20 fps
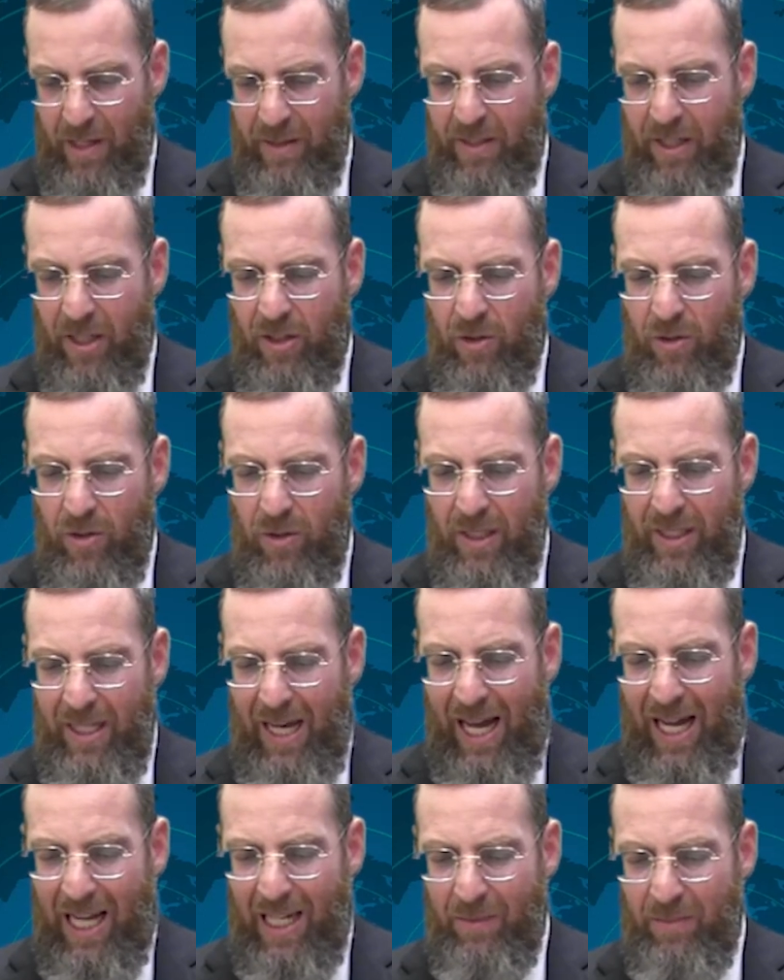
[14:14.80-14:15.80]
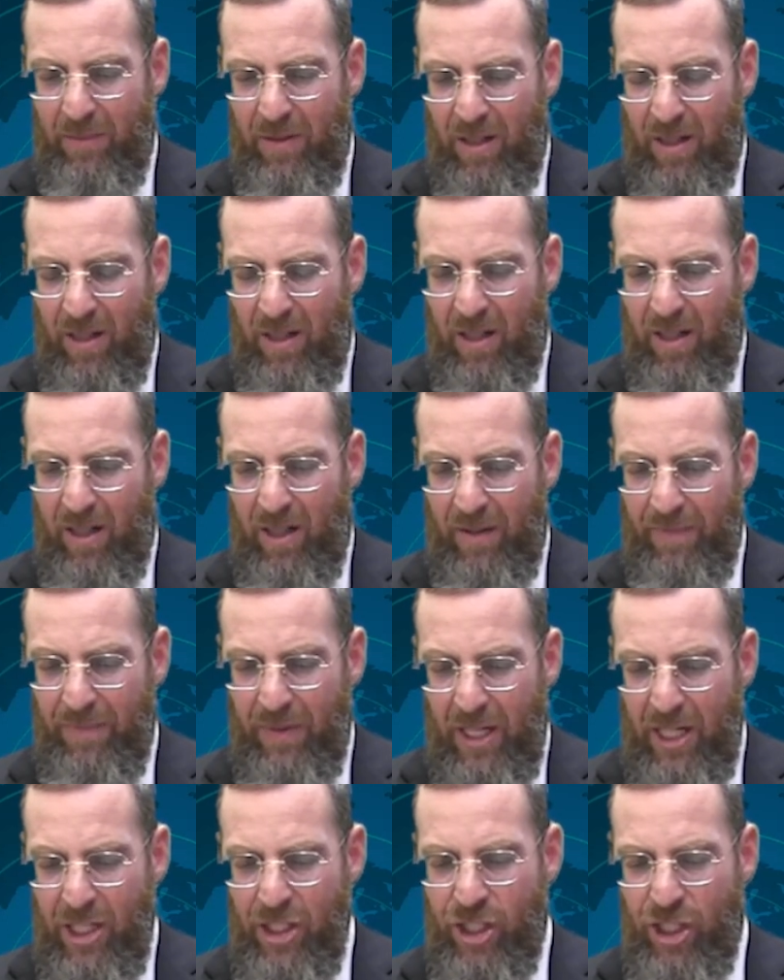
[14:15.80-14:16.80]
The kuli alma
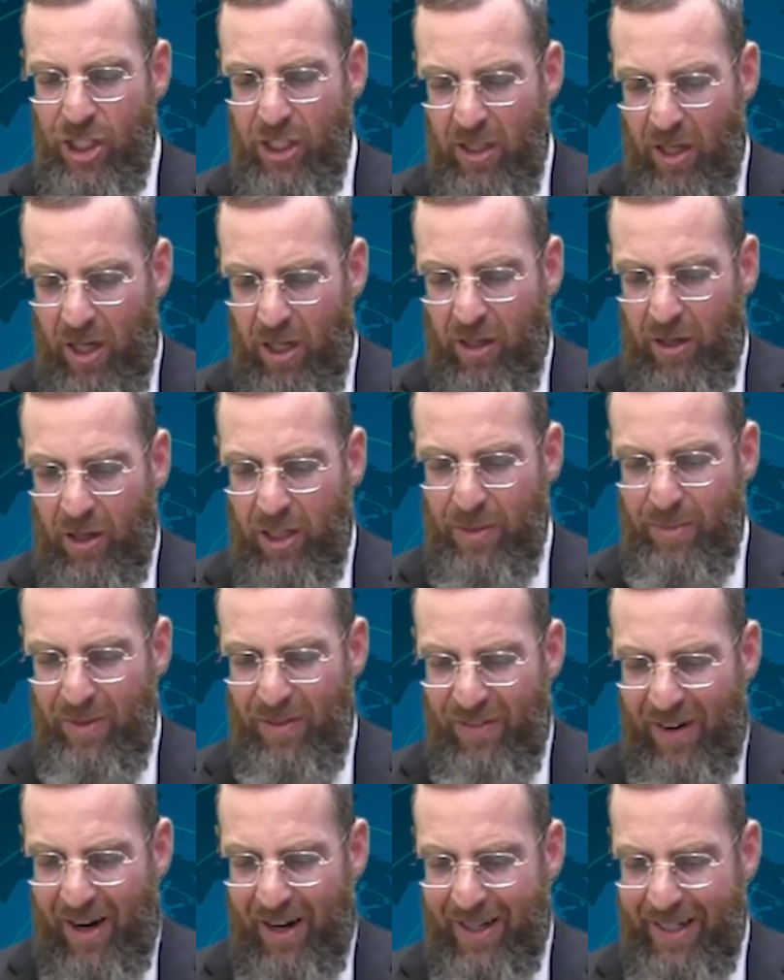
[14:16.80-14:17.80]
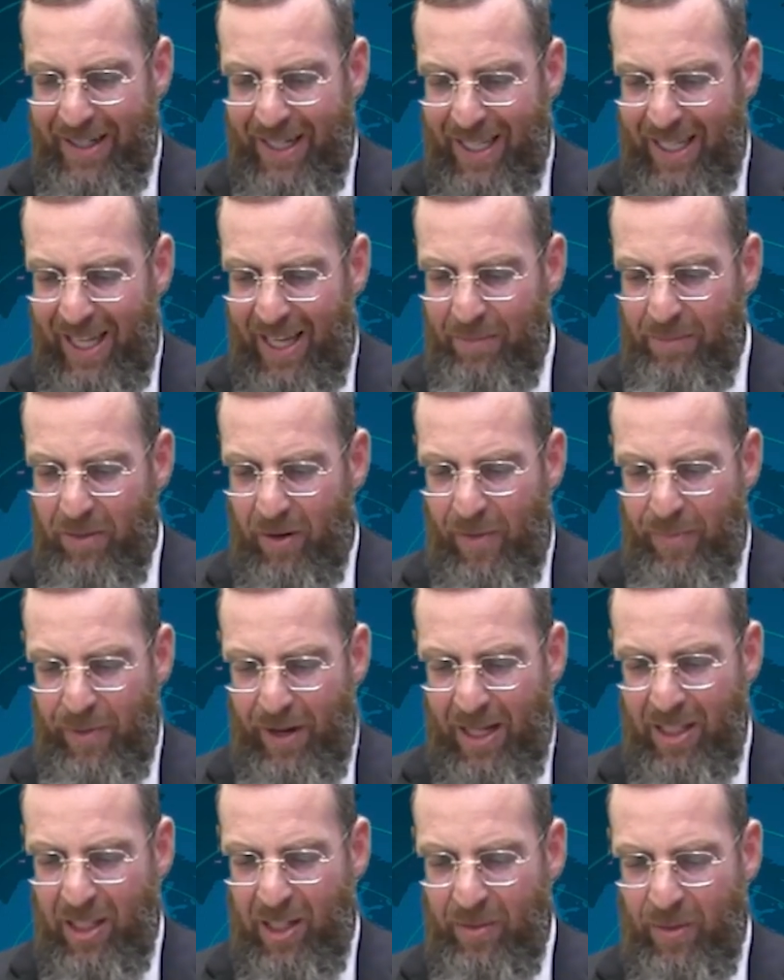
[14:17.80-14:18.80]
shlokois mevarchin aleim bari pri
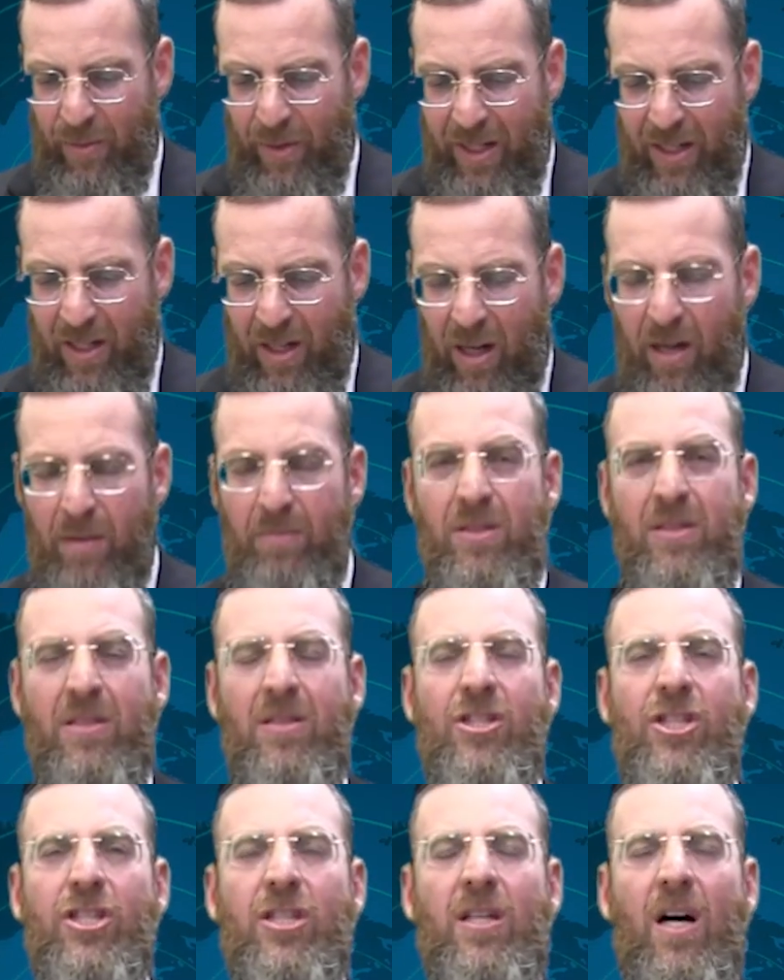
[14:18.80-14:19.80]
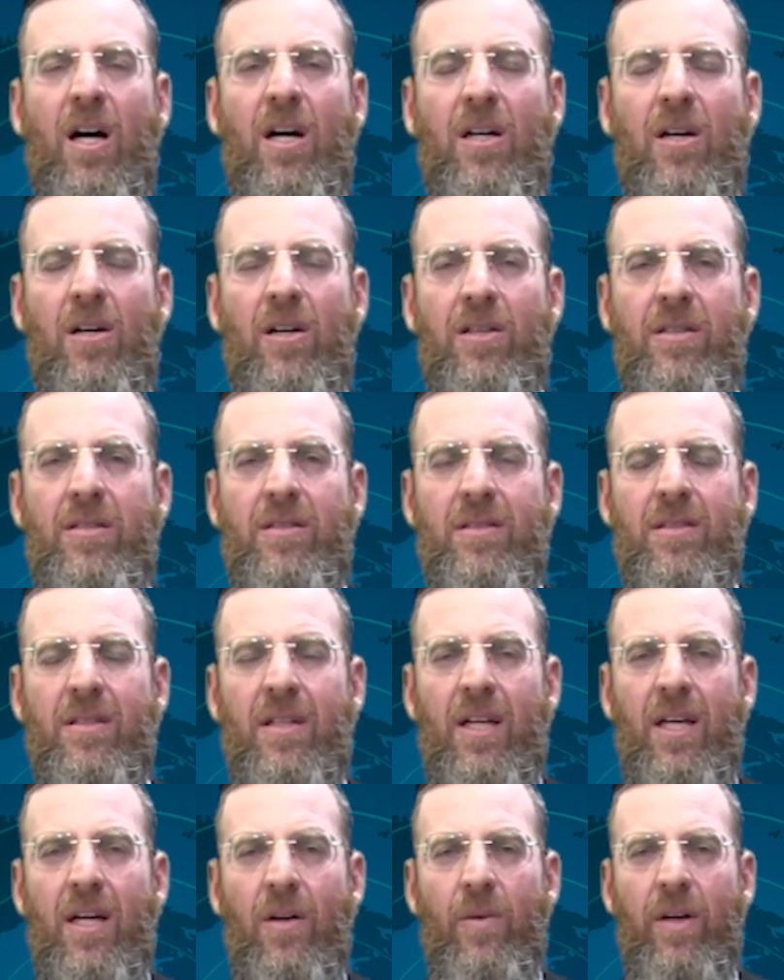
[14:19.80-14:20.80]
adama. When it comes to shlokois,
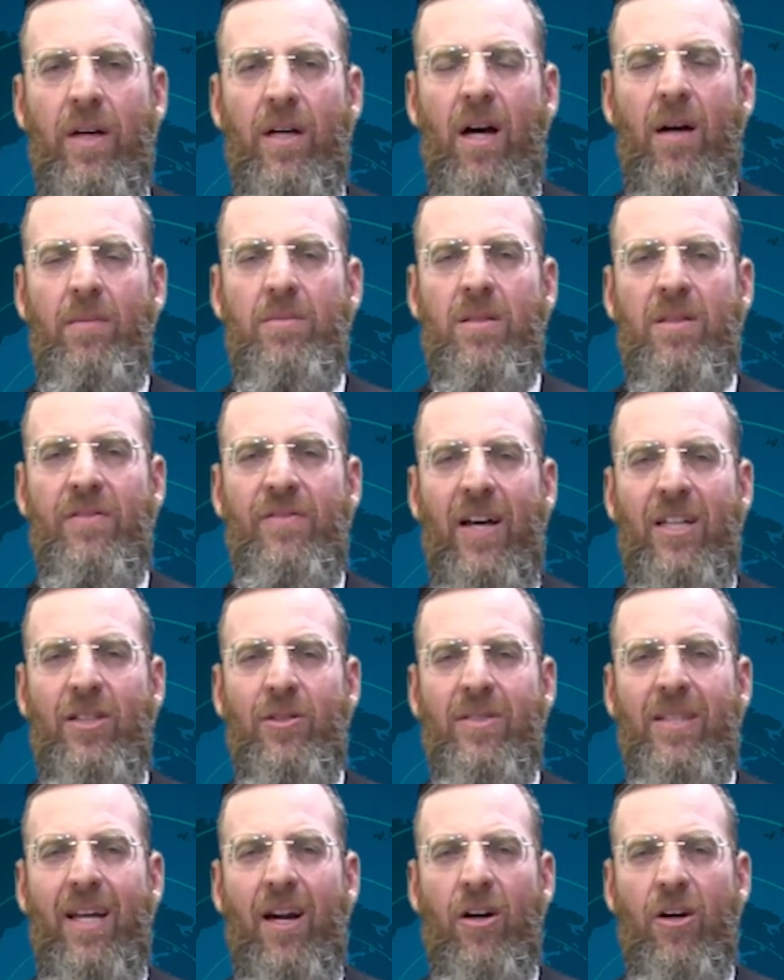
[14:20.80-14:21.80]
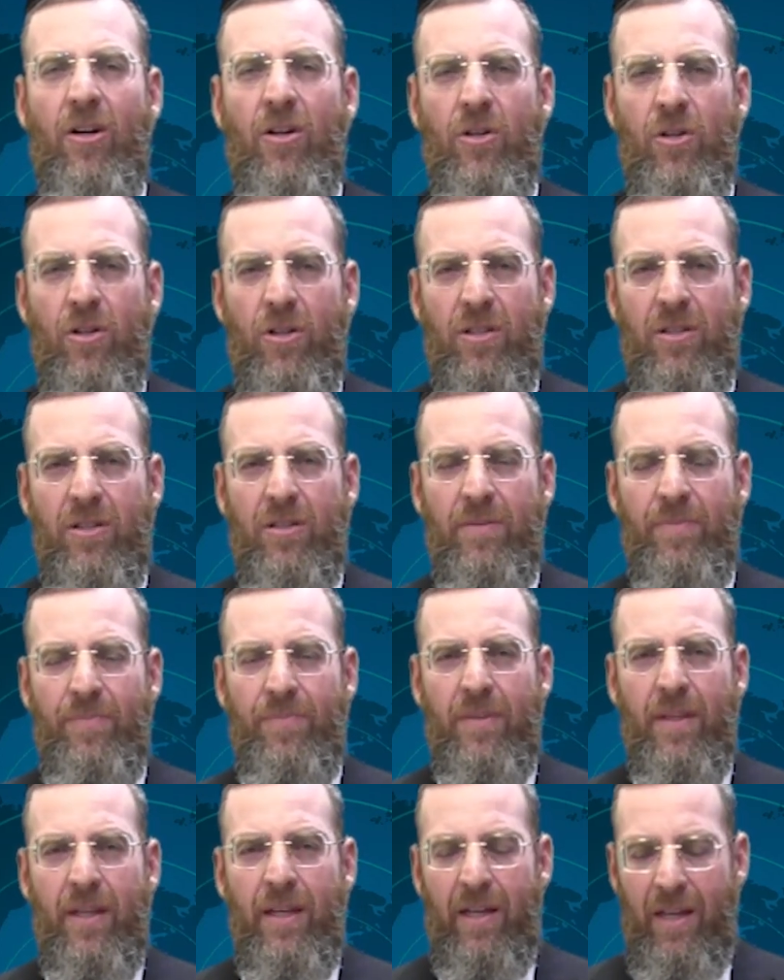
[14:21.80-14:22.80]
when it comes to vegetables that are cooked,
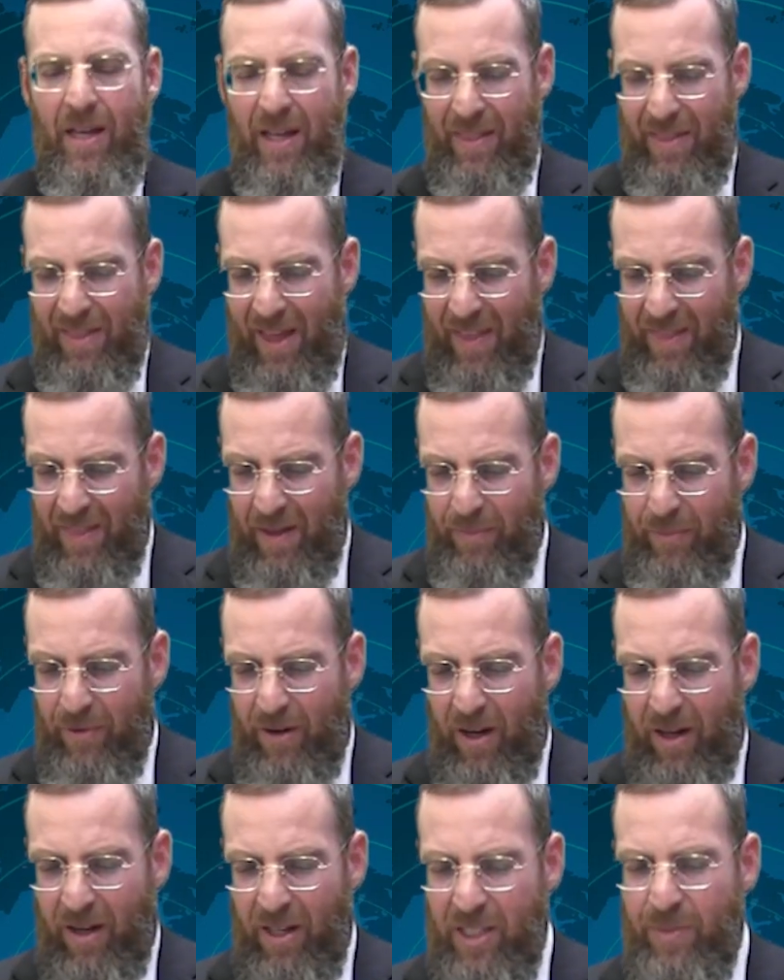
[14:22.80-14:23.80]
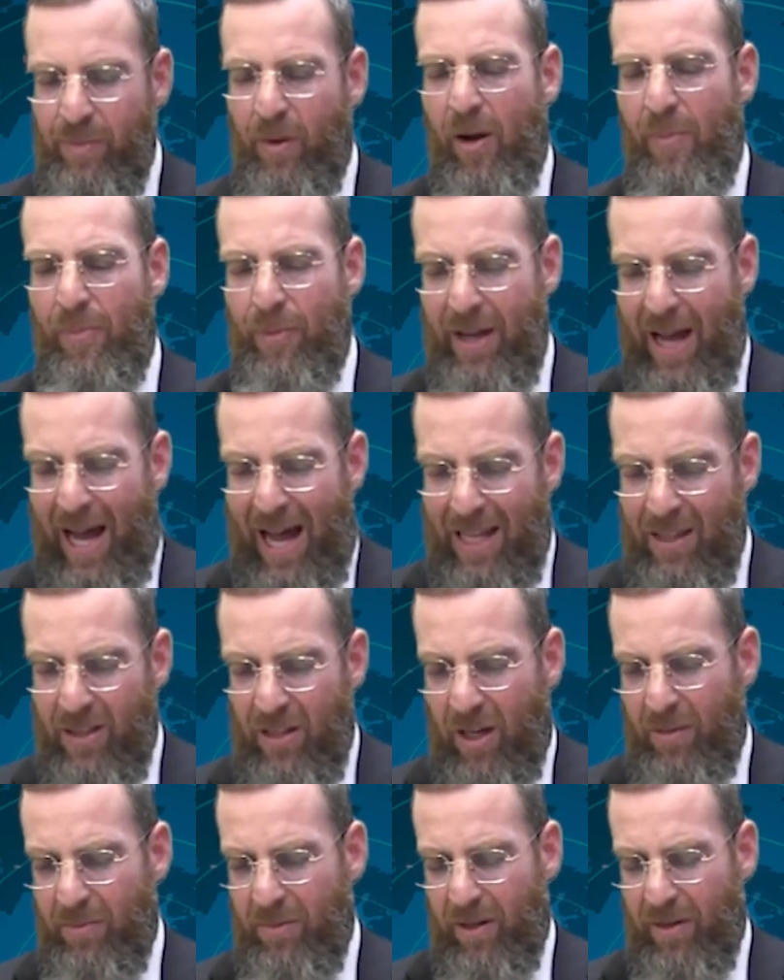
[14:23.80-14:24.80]
then the bracha is bari pri
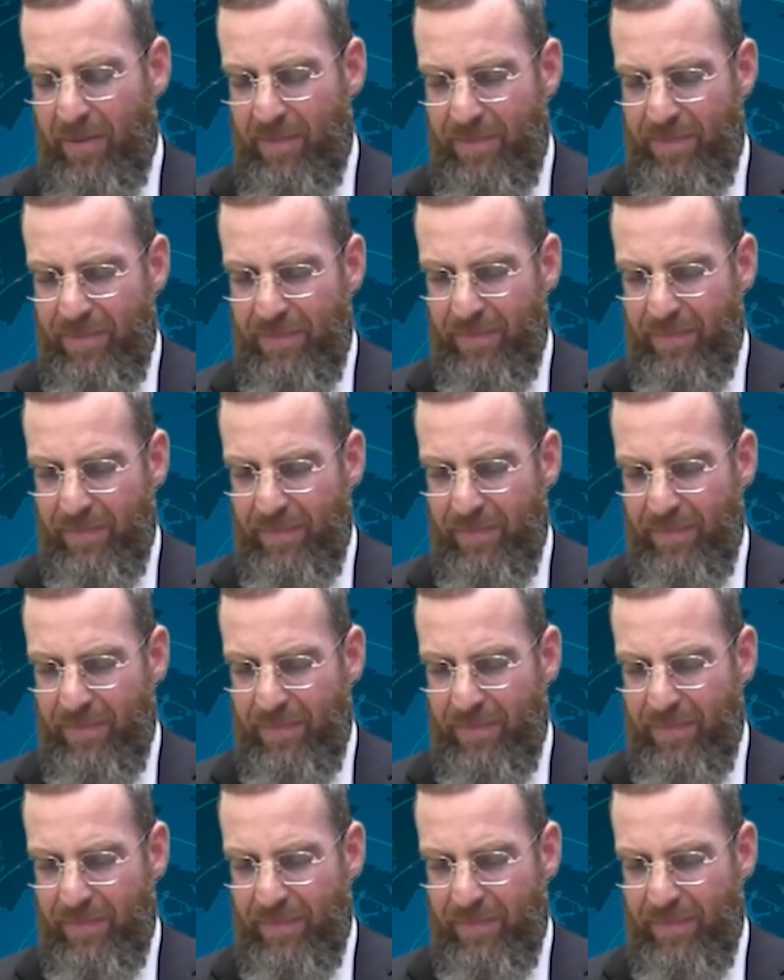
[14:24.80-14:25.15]
adama.